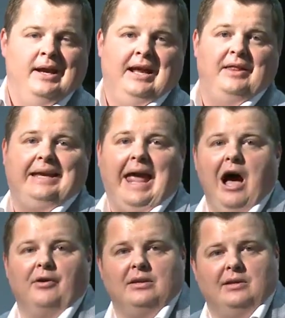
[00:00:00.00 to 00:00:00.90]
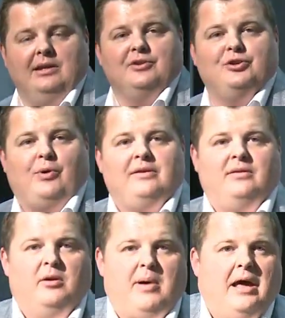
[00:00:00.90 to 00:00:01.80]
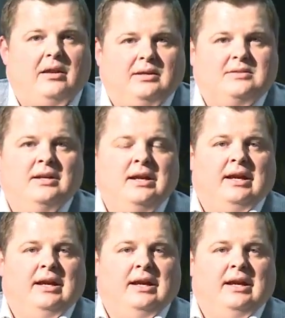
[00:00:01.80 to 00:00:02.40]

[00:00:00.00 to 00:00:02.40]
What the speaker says: Now, the county then, here's the great thing about it is,